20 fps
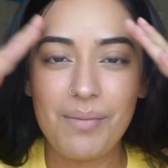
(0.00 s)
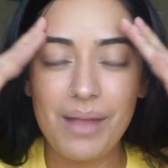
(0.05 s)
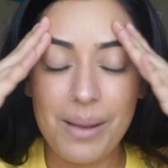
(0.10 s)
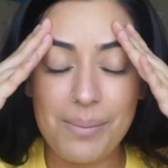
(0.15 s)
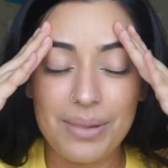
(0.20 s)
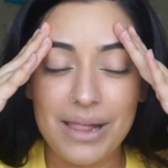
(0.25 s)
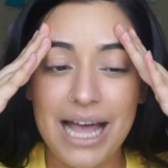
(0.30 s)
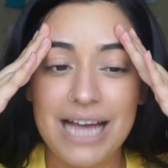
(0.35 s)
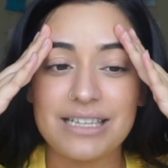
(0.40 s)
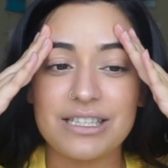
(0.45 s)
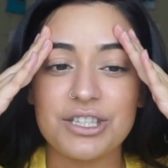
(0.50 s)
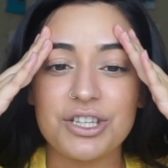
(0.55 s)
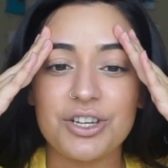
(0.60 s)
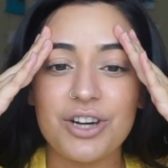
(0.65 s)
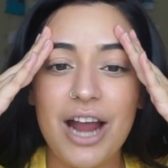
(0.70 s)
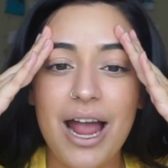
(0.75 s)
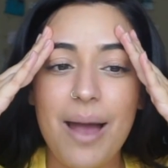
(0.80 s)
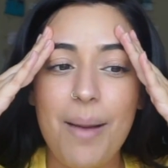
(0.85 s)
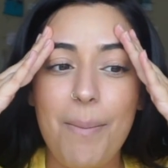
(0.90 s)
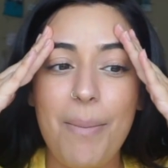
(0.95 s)
plastic
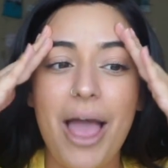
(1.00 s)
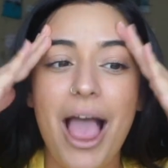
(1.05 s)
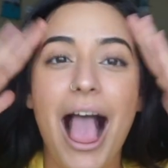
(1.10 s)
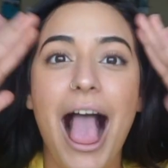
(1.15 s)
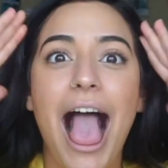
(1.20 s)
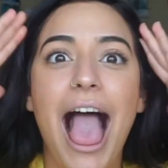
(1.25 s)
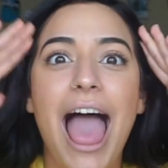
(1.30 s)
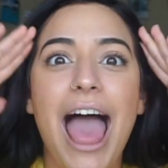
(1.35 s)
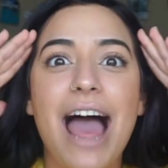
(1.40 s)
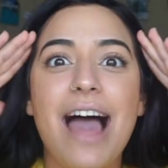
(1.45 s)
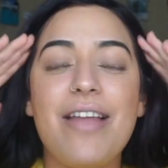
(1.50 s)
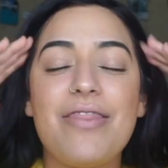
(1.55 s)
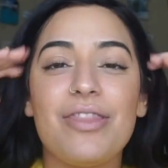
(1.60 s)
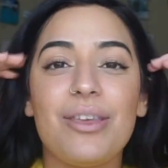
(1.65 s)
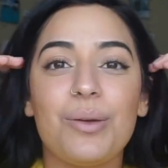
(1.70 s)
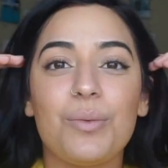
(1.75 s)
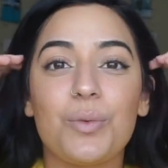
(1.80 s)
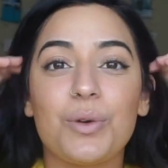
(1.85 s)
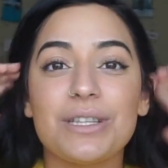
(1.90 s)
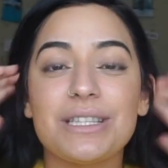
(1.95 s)
wrap. And
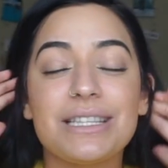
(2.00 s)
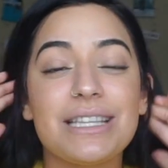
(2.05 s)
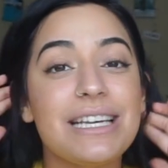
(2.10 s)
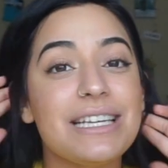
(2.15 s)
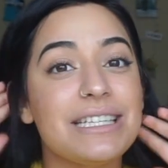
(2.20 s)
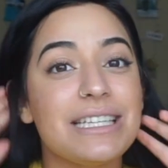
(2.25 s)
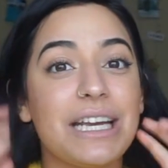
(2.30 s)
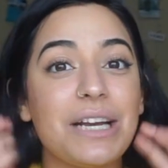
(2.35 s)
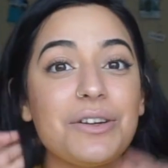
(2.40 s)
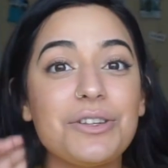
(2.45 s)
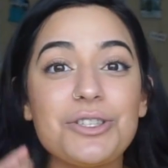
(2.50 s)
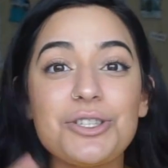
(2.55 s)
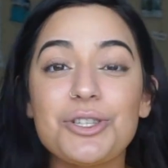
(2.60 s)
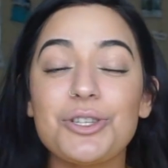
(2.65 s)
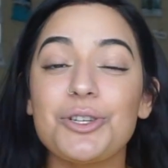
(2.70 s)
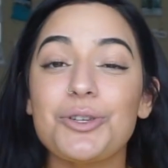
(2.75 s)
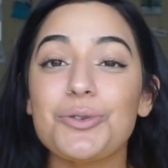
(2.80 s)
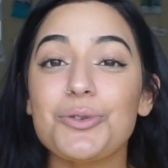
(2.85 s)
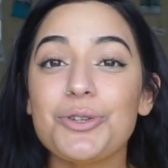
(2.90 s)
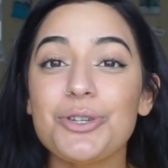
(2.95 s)
then once they tear into the
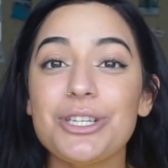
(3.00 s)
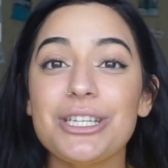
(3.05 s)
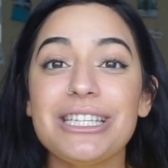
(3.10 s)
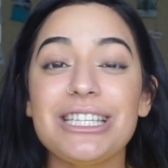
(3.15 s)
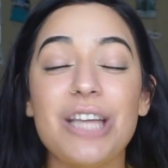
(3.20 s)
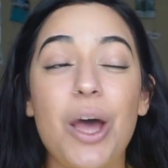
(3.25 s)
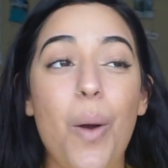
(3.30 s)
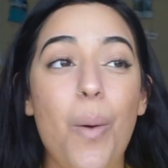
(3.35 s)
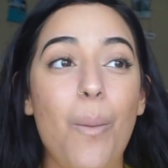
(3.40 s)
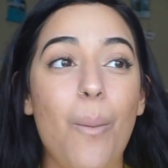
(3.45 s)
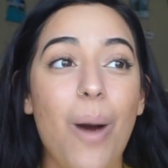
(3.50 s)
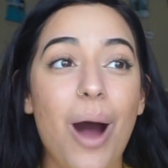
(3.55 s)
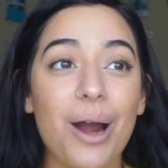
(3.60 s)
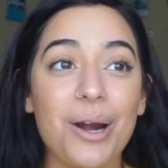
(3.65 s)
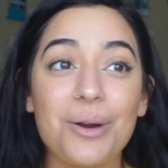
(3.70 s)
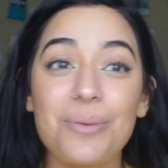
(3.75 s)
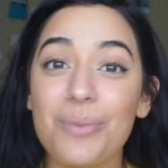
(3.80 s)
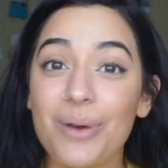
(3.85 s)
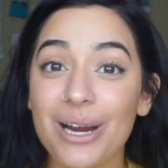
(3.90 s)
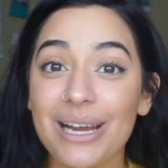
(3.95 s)
uterus,
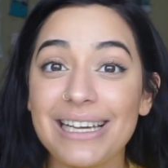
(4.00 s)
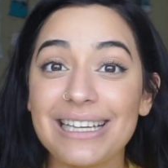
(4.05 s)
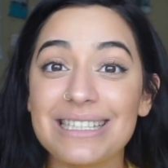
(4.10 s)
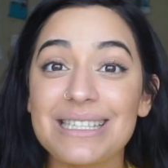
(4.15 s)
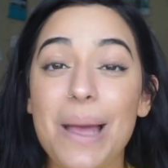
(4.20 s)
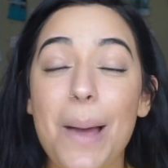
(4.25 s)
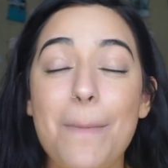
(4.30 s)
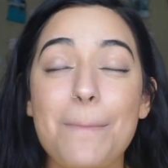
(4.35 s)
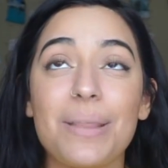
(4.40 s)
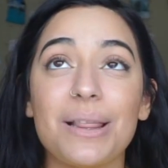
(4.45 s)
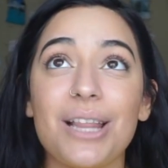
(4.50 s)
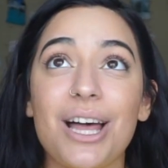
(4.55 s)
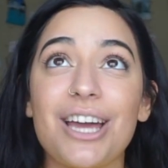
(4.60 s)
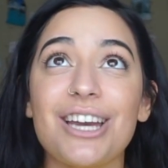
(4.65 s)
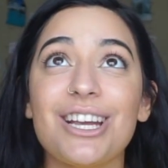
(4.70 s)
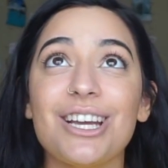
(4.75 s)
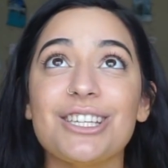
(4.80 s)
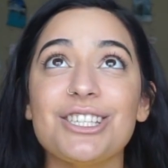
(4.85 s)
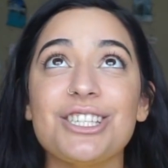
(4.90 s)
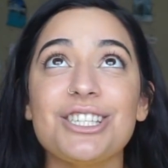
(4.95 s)
water breaks,
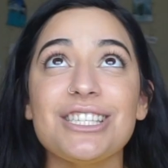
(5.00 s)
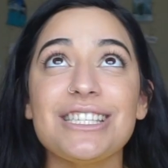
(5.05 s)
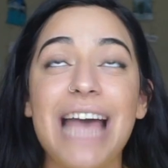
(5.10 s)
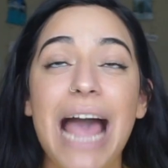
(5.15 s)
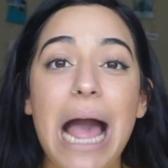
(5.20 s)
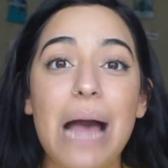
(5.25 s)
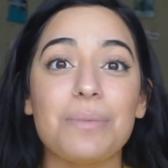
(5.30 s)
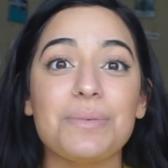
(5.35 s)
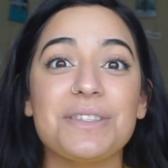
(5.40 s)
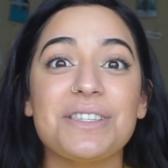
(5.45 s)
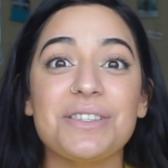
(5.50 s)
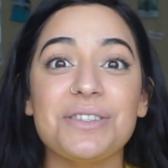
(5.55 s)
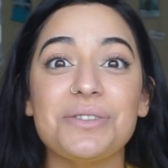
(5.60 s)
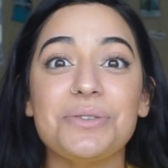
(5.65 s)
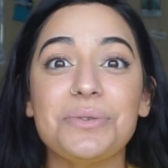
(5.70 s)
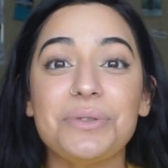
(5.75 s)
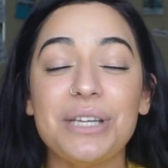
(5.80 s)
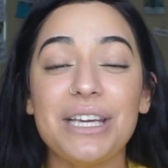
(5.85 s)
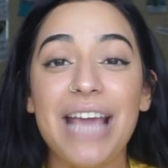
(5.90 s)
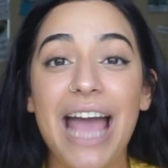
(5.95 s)
blood gushes
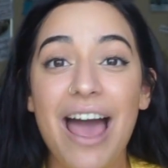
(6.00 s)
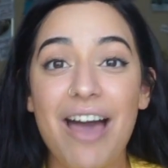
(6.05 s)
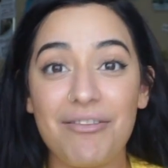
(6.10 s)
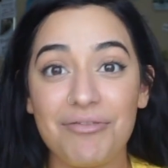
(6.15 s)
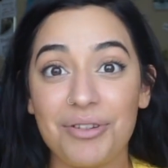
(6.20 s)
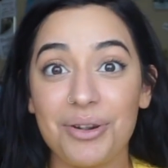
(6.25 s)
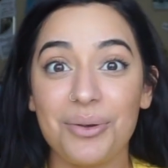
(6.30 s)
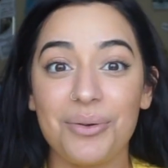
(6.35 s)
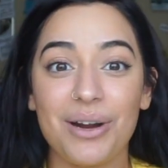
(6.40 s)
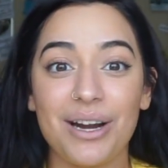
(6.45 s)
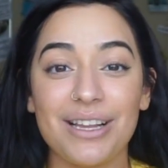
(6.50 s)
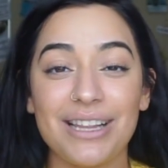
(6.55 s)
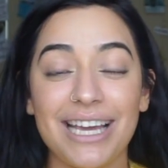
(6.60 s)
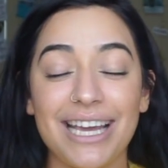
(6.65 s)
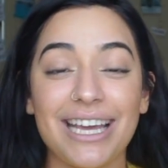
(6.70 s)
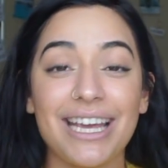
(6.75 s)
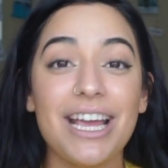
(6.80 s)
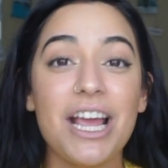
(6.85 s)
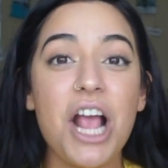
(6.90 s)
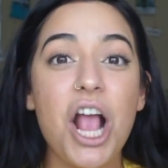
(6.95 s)
absolutely everywhere.
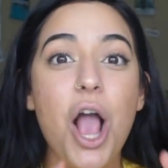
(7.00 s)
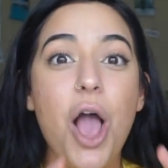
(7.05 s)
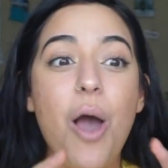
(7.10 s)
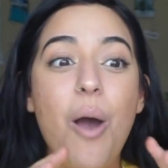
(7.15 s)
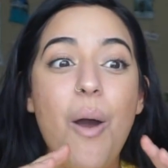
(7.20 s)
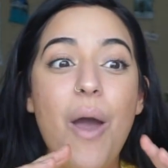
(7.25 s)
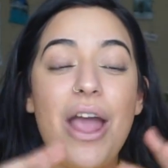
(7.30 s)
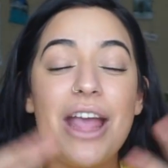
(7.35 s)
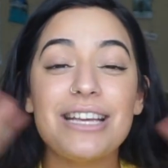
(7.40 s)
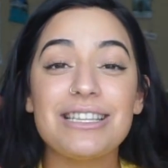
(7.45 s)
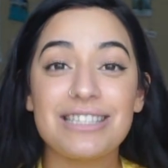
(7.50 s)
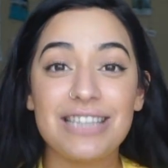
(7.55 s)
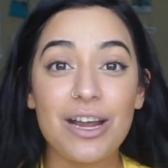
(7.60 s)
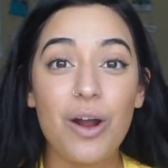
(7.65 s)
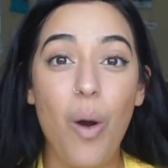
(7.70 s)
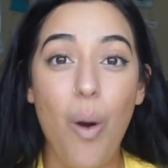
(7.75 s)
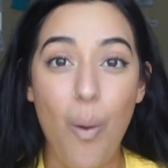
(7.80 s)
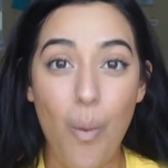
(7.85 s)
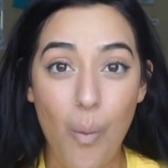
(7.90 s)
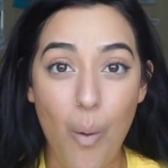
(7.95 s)
Like it's
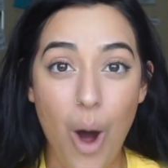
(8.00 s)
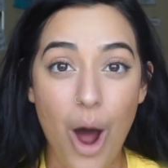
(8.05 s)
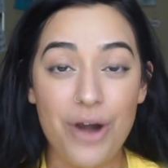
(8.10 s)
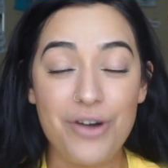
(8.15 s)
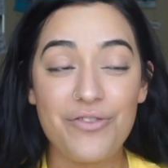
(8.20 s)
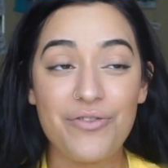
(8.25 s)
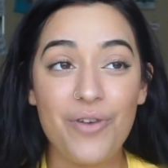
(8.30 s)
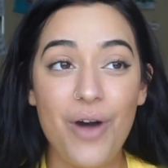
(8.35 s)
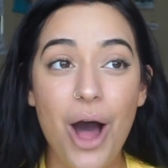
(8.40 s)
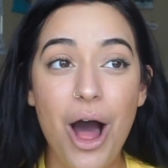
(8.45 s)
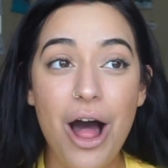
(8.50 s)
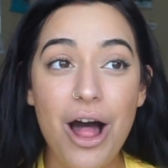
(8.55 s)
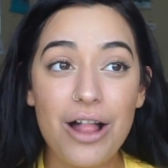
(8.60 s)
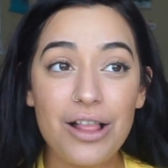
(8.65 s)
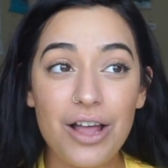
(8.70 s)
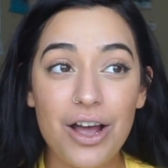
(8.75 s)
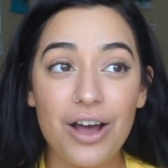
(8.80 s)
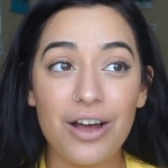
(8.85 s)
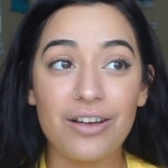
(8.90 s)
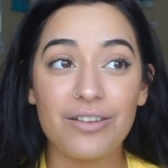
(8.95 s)
like a
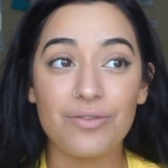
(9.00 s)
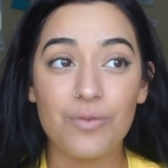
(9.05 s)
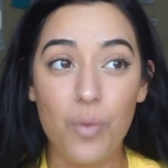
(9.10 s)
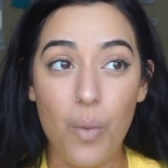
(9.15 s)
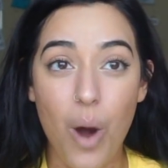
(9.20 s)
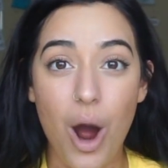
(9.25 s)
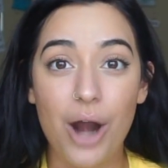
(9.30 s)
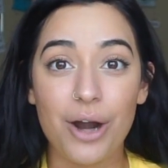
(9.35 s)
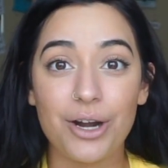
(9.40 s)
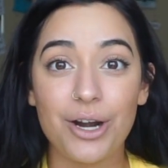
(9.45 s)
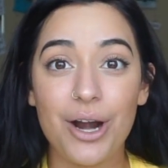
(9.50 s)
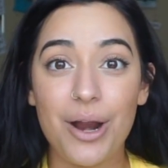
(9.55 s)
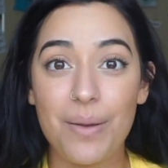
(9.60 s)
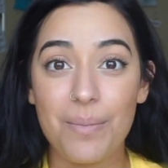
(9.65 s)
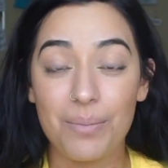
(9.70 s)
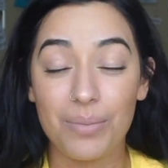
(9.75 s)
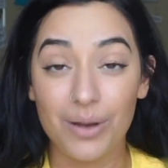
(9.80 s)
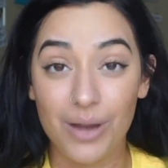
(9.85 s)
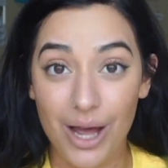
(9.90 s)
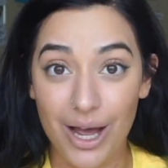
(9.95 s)
waterfall of water
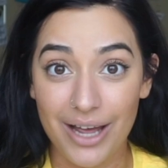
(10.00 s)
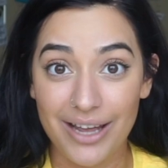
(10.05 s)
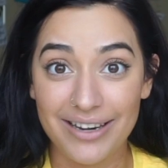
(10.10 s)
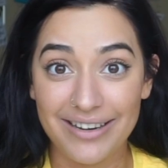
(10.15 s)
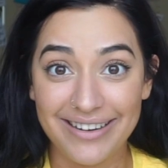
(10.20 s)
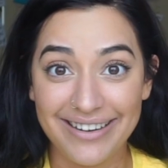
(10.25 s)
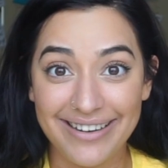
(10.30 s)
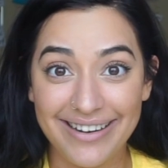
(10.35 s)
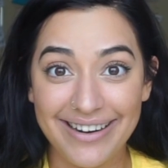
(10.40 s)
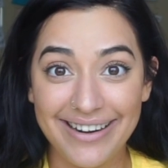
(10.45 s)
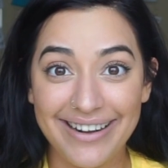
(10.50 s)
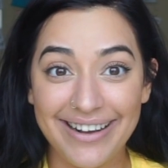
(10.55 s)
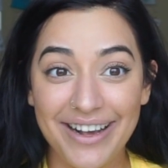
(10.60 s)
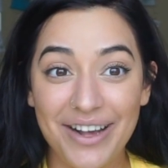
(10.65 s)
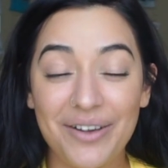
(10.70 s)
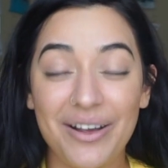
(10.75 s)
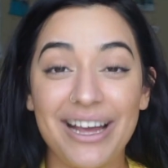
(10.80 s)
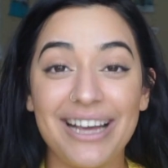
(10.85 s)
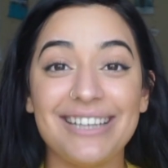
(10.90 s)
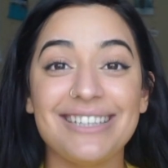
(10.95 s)
and blood.
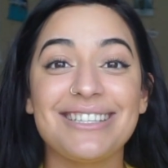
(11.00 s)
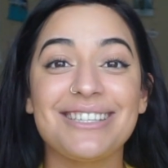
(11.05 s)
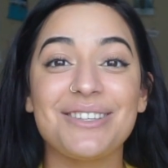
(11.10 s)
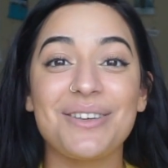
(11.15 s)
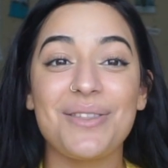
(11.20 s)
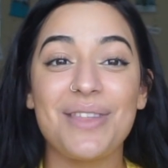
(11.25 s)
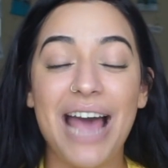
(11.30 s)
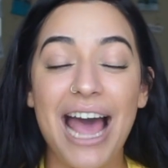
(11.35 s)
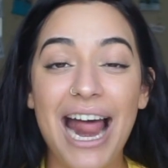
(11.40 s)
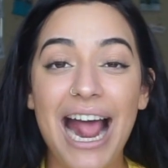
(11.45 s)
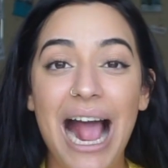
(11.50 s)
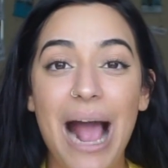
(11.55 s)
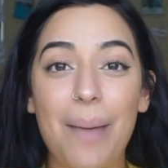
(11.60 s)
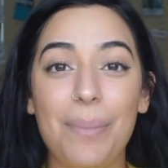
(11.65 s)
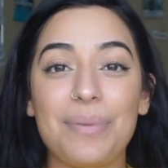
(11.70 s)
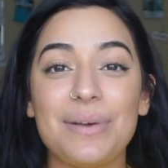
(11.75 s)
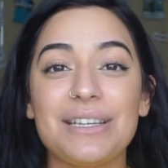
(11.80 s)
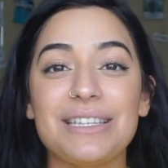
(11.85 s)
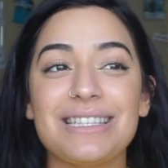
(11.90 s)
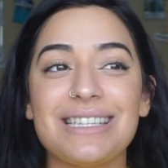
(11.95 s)
Okay, so that
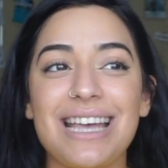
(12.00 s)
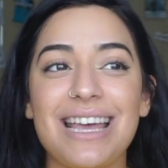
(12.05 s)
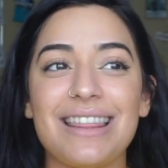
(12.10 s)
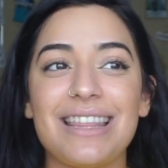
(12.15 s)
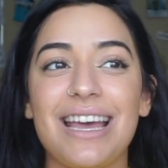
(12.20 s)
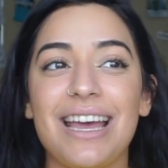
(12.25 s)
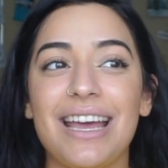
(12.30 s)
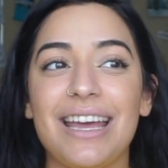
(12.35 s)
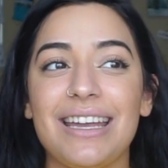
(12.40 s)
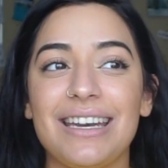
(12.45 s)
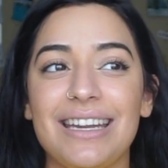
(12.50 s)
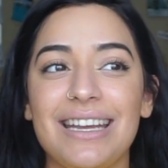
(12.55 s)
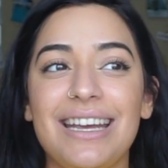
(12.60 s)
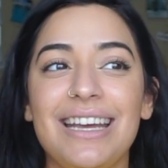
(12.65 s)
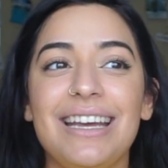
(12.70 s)
happens. And then